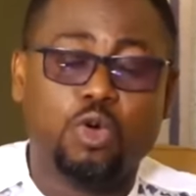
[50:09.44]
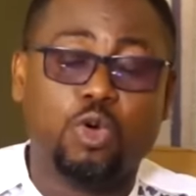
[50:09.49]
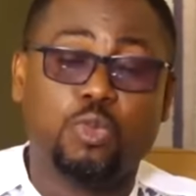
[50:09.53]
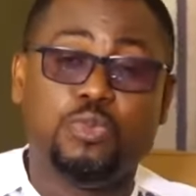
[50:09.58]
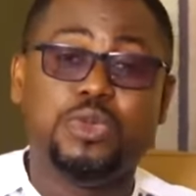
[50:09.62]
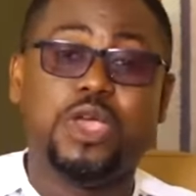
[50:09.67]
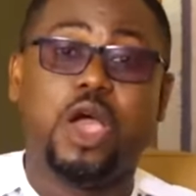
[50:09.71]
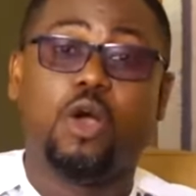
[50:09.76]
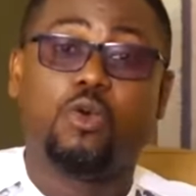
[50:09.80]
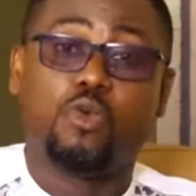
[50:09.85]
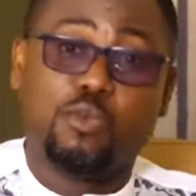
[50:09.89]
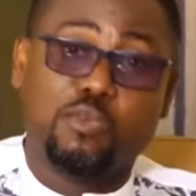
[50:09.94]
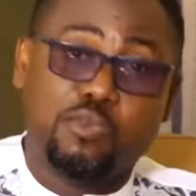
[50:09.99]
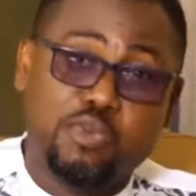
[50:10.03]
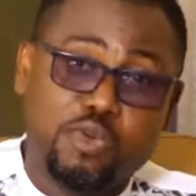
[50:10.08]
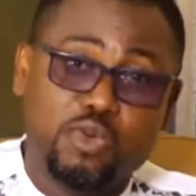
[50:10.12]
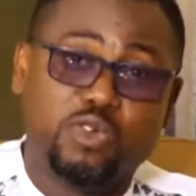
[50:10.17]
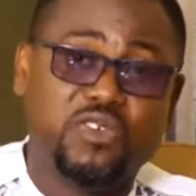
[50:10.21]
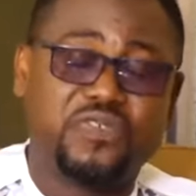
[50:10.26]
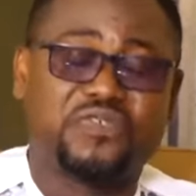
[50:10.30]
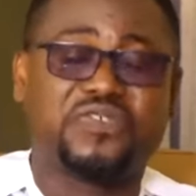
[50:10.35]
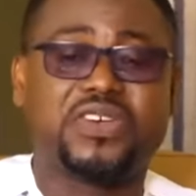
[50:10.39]
be a
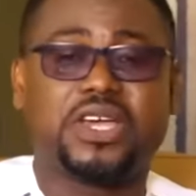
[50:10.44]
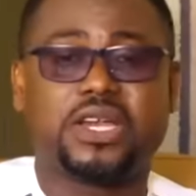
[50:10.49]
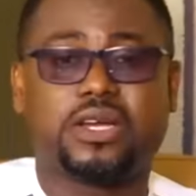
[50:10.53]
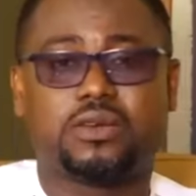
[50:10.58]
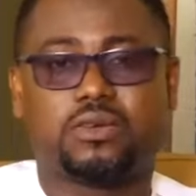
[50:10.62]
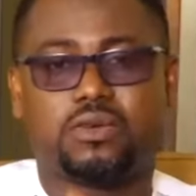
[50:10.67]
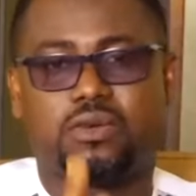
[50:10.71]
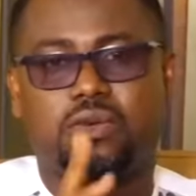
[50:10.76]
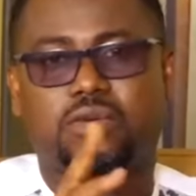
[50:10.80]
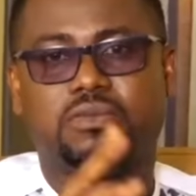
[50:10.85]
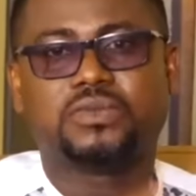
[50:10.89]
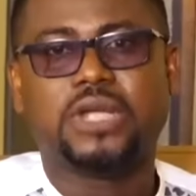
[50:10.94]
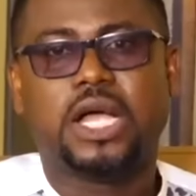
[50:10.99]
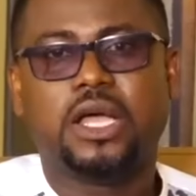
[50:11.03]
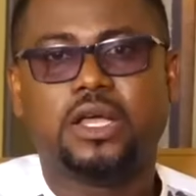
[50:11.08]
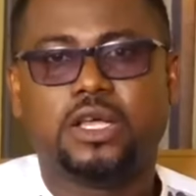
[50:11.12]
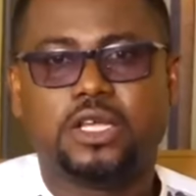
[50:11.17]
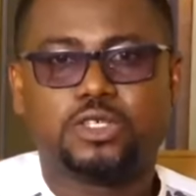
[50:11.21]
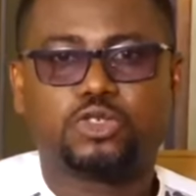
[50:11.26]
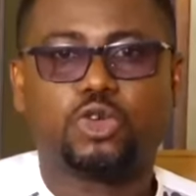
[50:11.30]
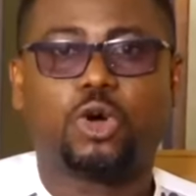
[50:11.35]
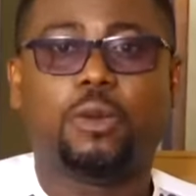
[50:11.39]
bunu ferino.
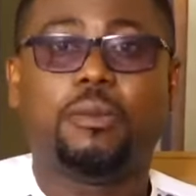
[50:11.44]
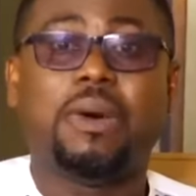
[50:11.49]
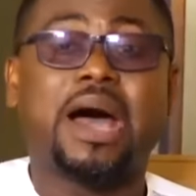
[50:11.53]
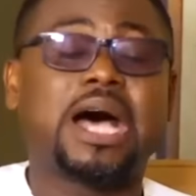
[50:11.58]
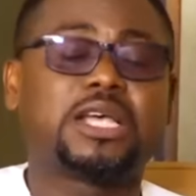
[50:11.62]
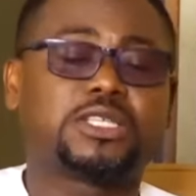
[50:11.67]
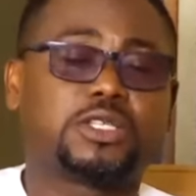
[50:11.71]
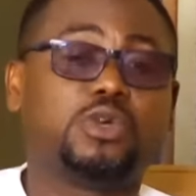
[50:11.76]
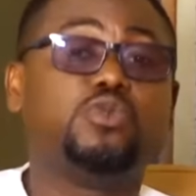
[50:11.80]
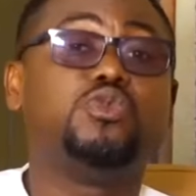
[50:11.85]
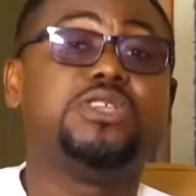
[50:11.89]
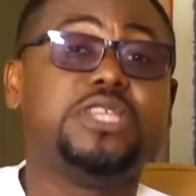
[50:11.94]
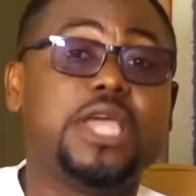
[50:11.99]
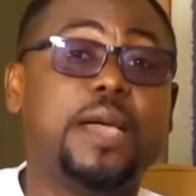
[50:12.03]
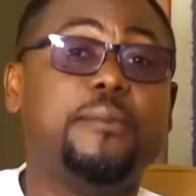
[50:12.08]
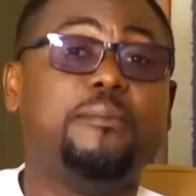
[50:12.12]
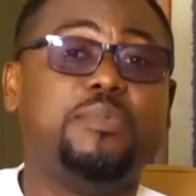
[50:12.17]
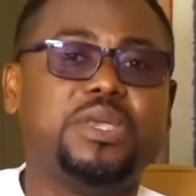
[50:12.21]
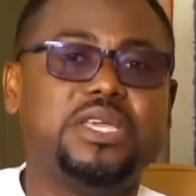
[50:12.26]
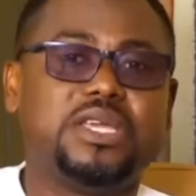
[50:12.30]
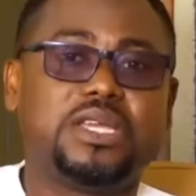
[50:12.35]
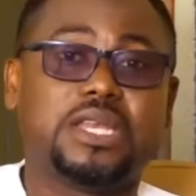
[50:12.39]
So, Bass, when you
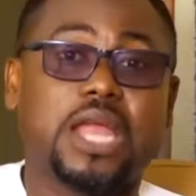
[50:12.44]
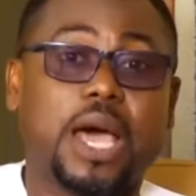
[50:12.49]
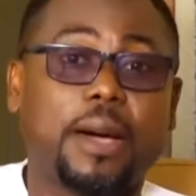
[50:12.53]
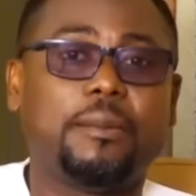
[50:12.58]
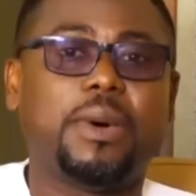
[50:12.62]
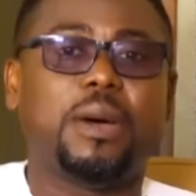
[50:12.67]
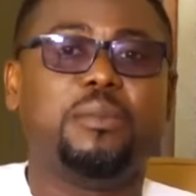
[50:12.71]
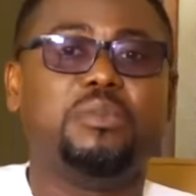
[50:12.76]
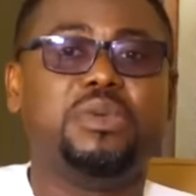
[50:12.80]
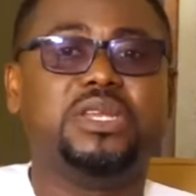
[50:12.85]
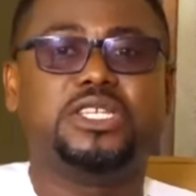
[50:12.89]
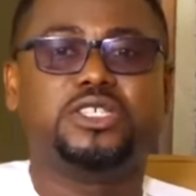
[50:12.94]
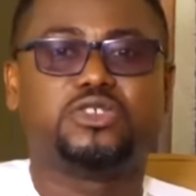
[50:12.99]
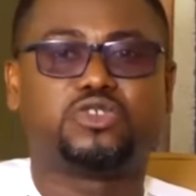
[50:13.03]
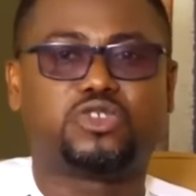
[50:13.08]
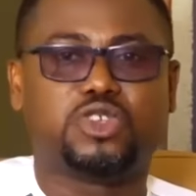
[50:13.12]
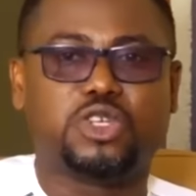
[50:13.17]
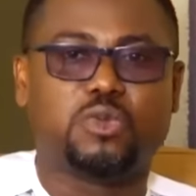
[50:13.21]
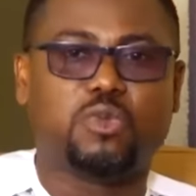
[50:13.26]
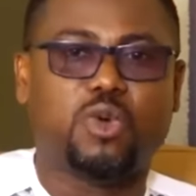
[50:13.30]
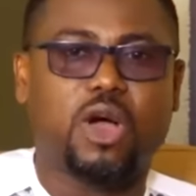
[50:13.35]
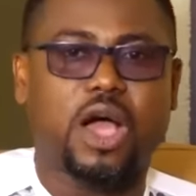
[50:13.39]
be now by
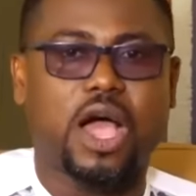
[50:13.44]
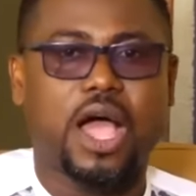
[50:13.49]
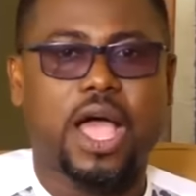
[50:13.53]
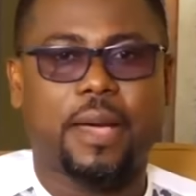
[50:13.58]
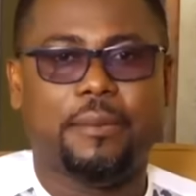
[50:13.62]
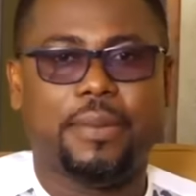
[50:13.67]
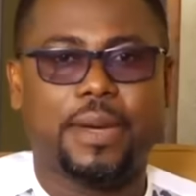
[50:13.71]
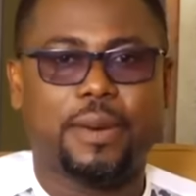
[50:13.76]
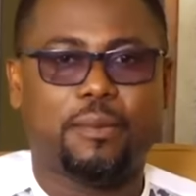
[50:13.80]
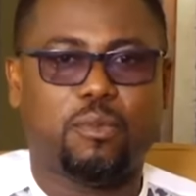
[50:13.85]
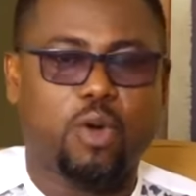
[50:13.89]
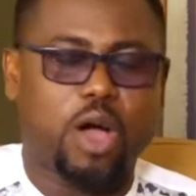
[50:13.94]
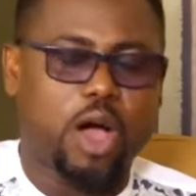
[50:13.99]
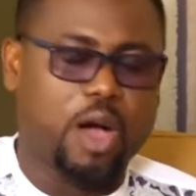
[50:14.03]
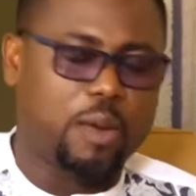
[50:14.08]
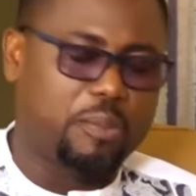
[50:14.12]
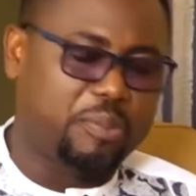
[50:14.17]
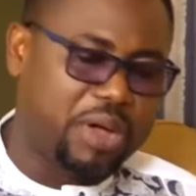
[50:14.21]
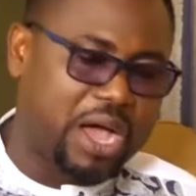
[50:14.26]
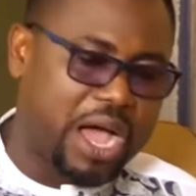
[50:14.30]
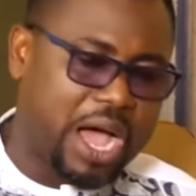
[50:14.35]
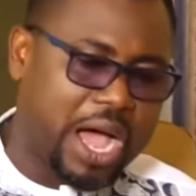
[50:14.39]
ministry more a beboa
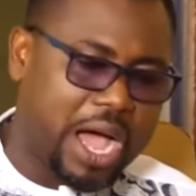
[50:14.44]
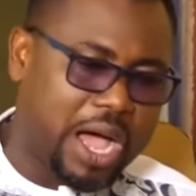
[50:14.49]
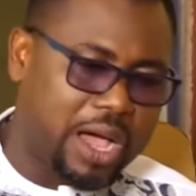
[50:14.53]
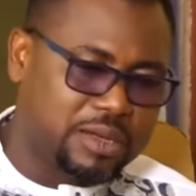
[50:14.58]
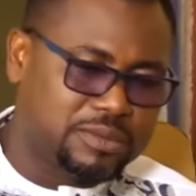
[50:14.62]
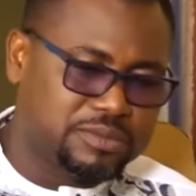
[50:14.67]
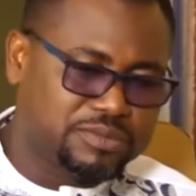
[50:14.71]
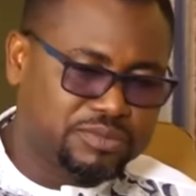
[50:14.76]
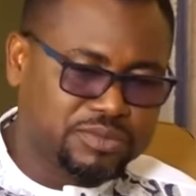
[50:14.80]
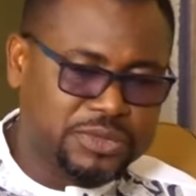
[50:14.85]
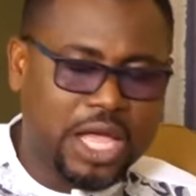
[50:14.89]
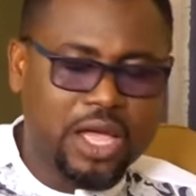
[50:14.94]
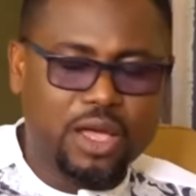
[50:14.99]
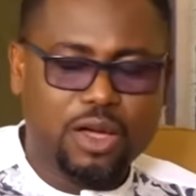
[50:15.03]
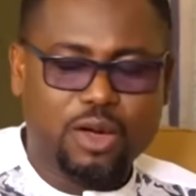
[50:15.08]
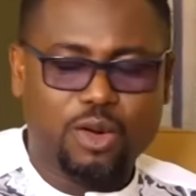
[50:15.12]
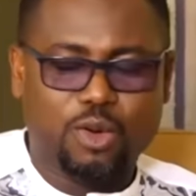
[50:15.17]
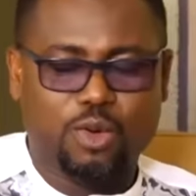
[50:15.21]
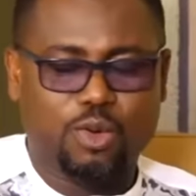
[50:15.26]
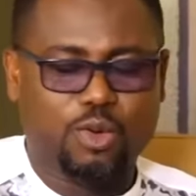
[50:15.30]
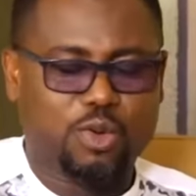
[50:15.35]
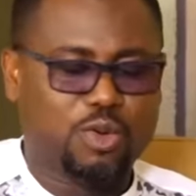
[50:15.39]
pa.
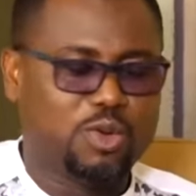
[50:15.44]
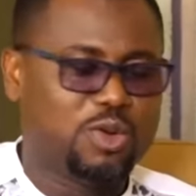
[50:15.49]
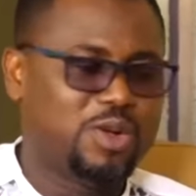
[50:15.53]
Oh,